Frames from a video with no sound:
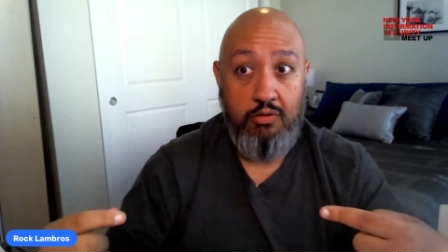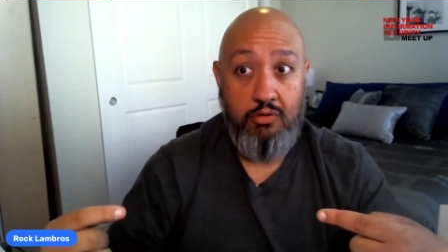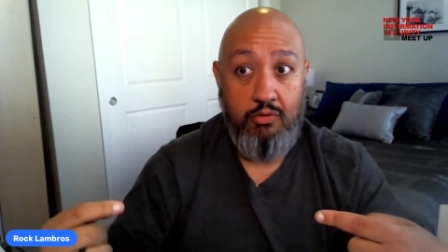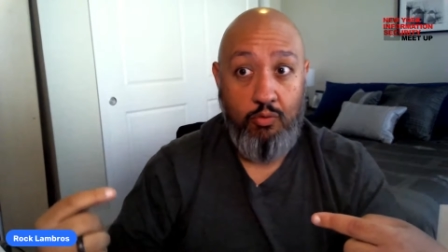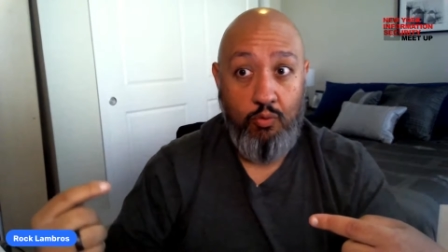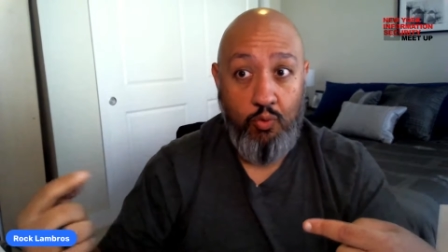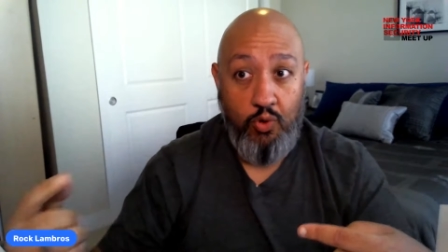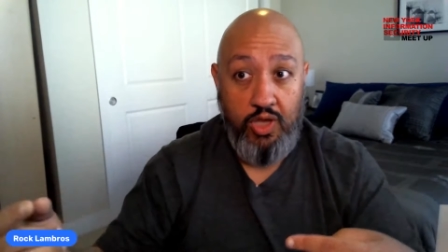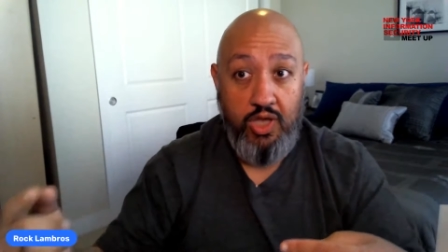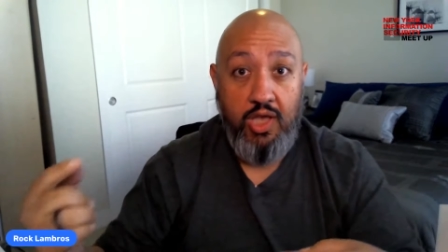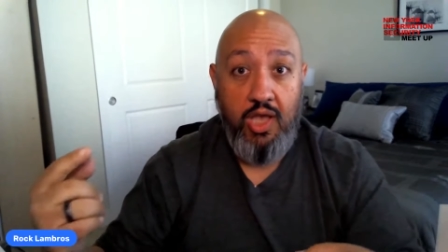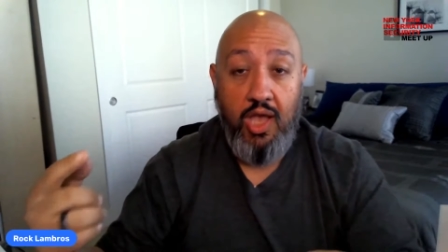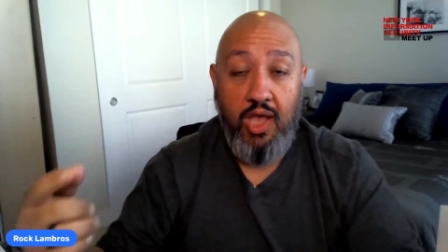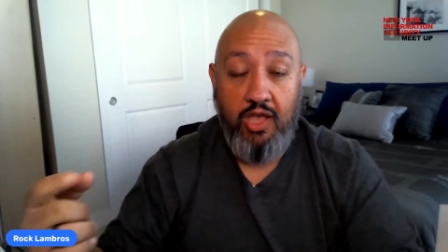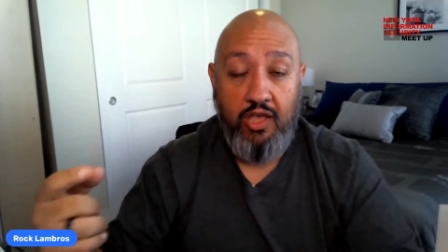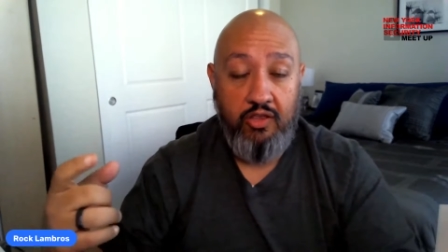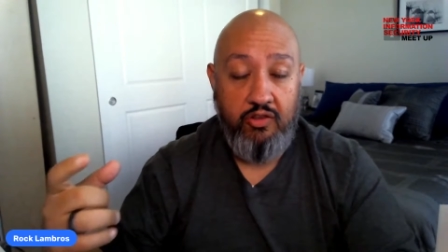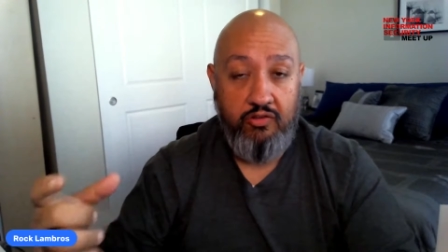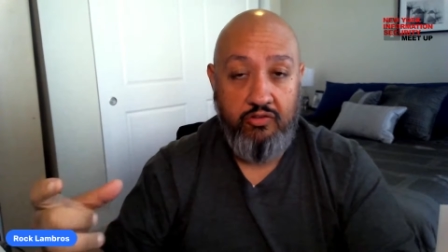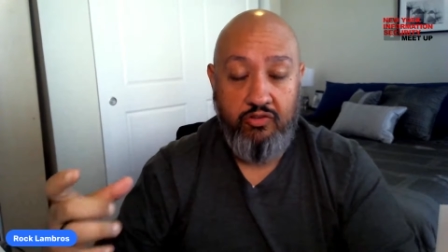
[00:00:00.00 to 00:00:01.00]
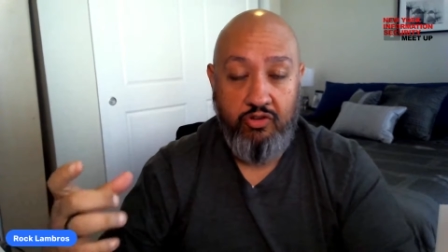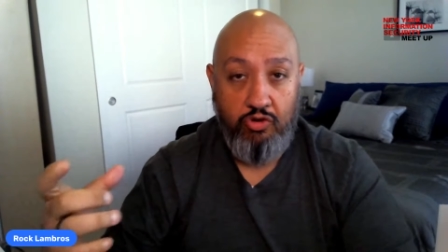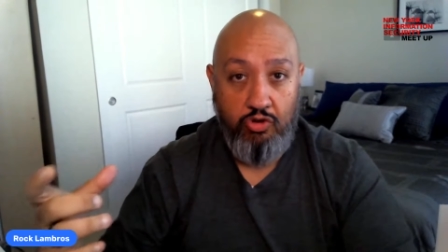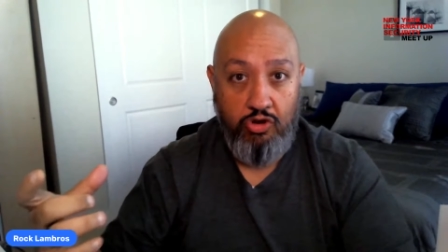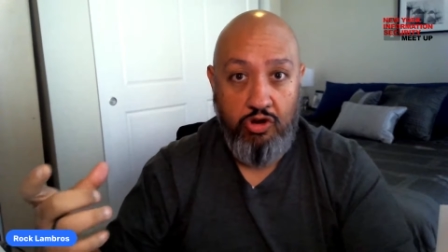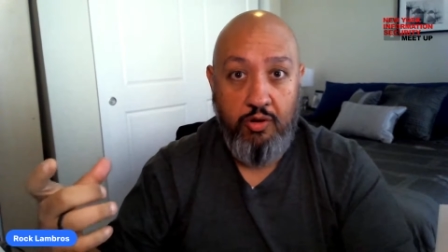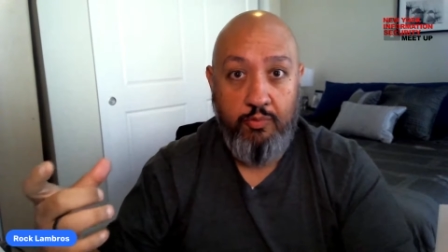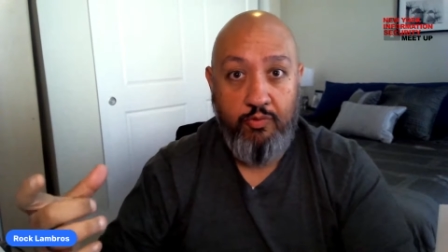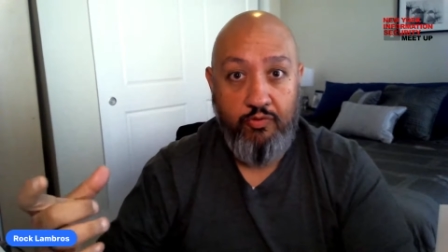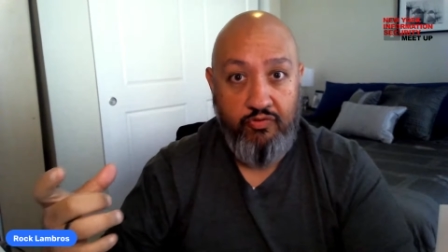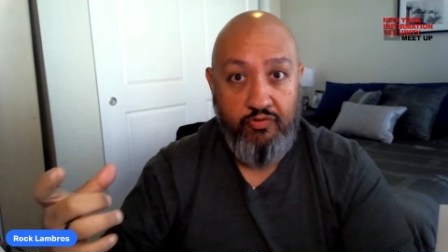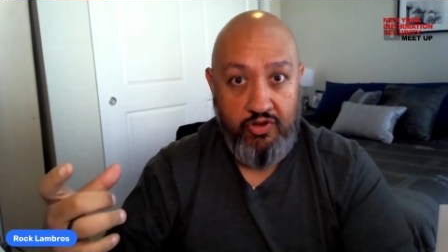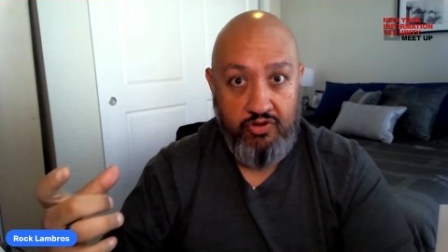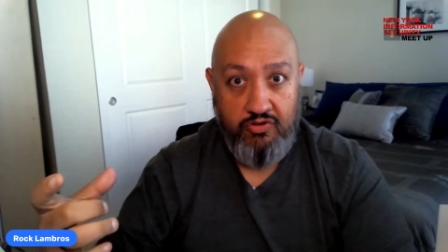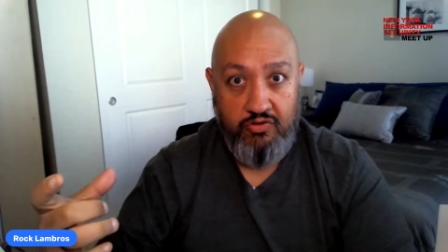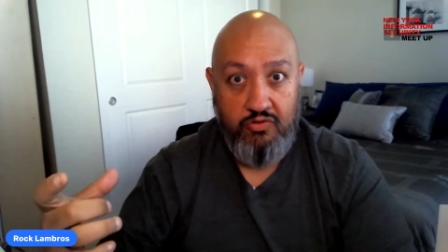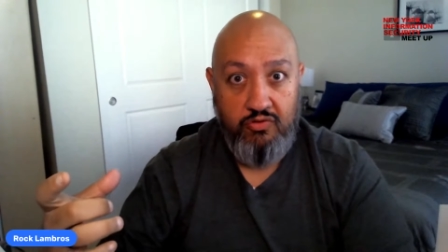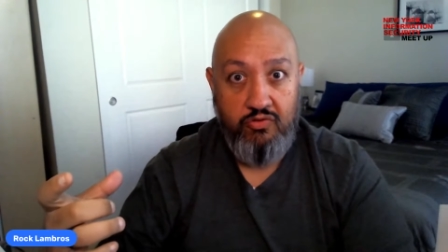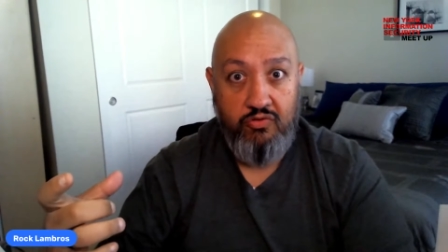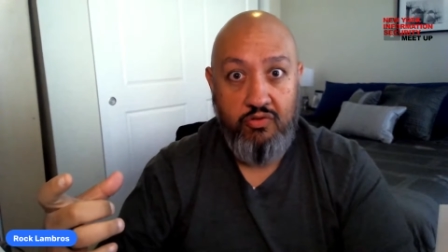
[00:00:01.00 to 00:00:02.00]
we as security
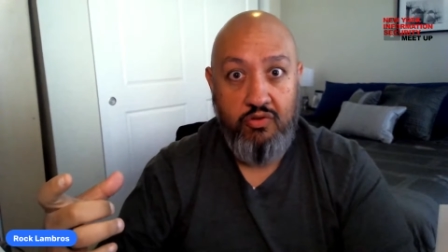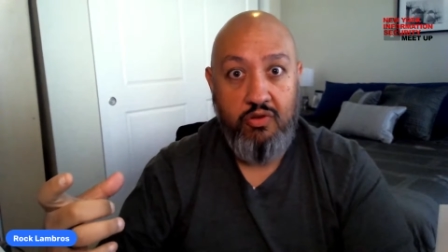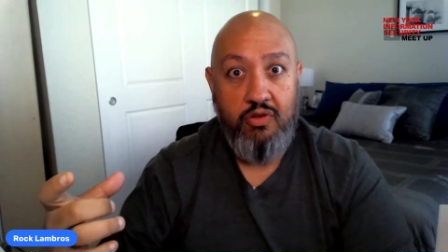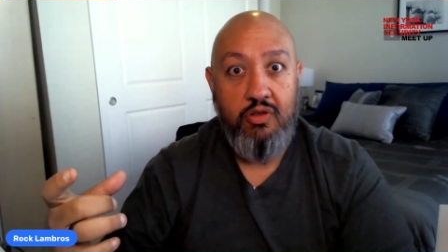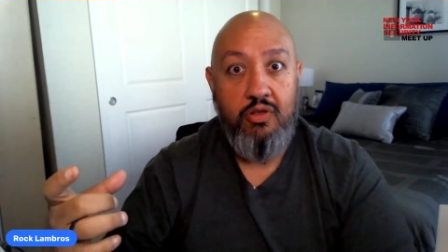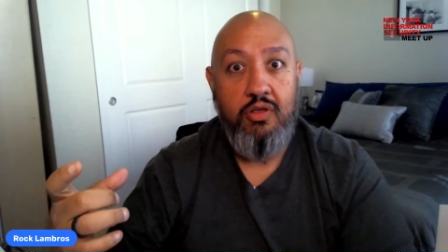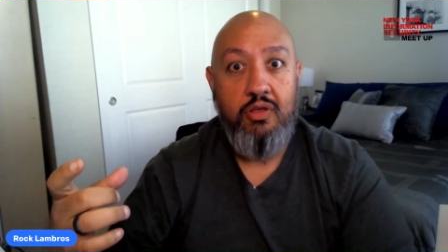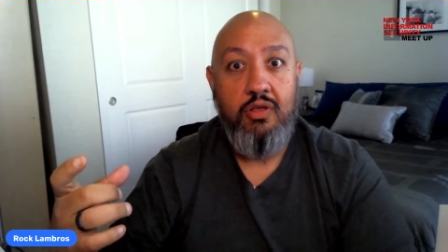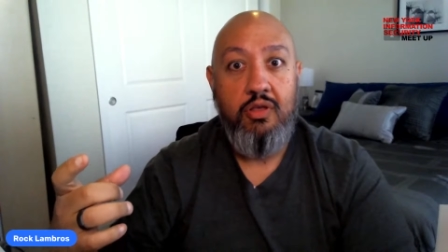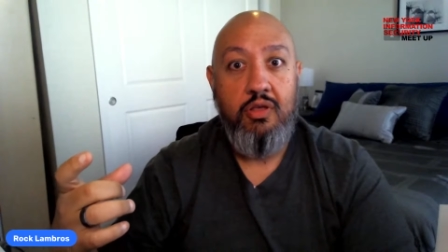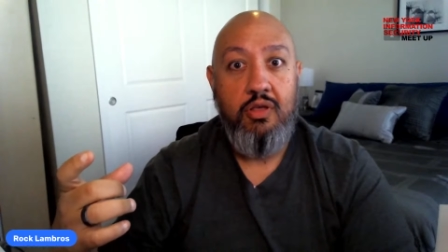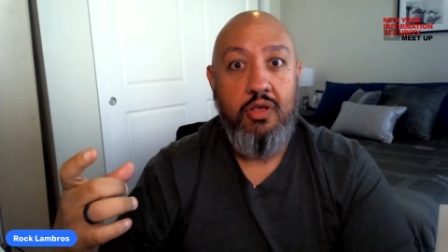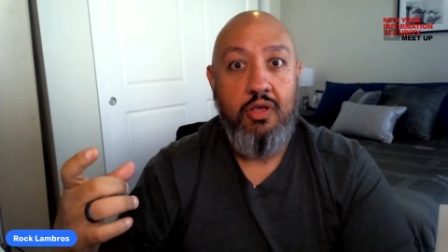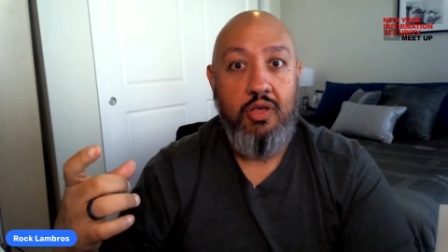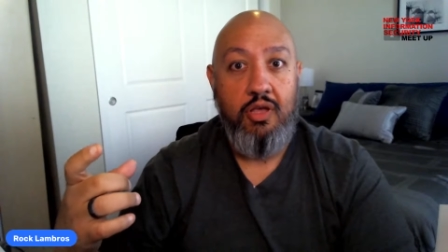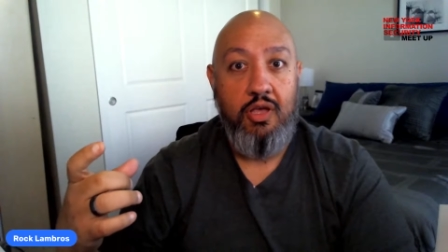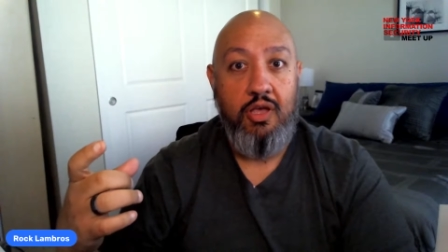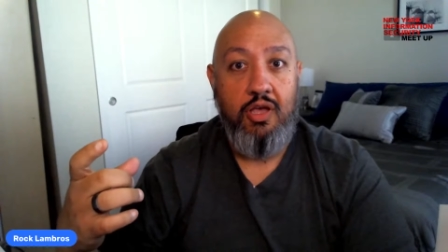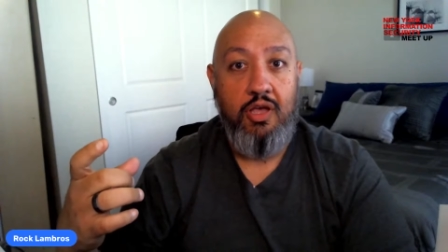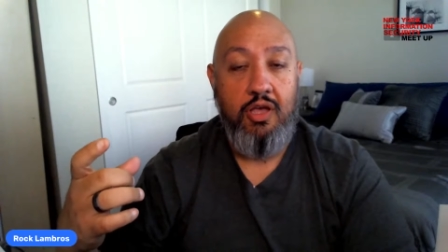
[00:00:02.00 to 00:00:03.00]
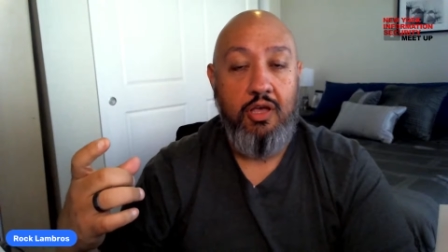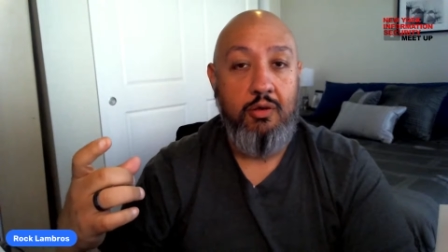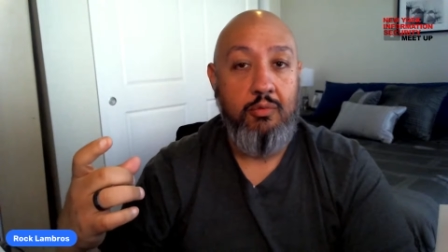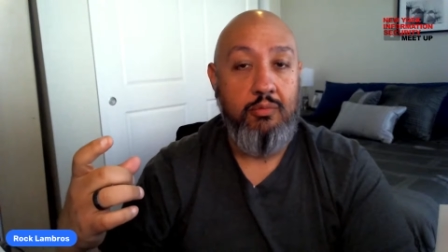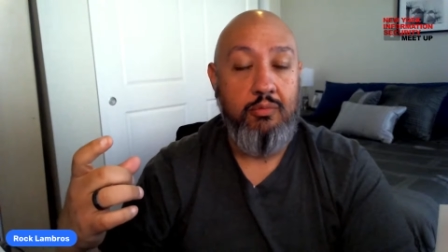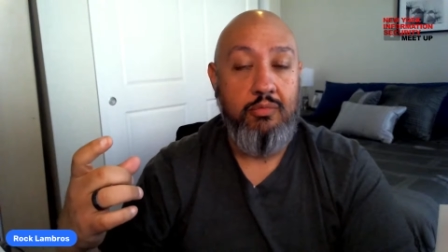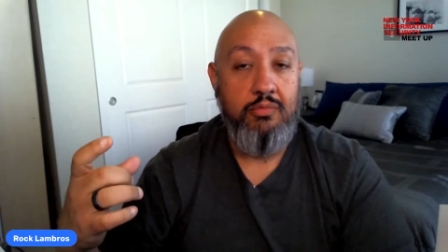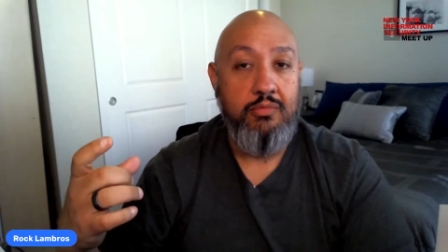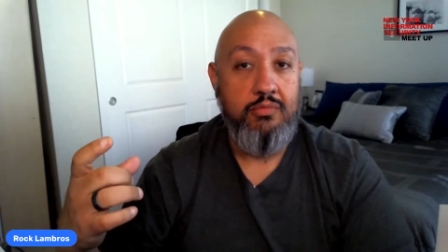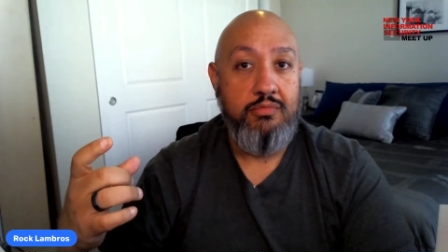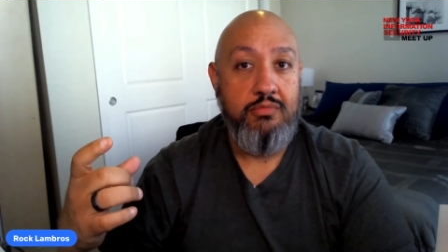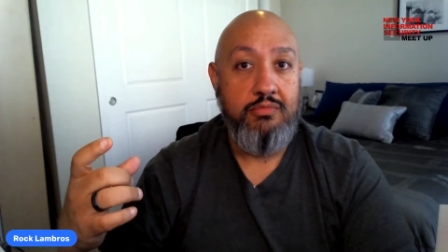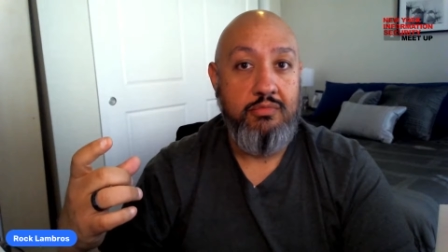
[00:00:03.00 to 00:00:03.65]
professionals um,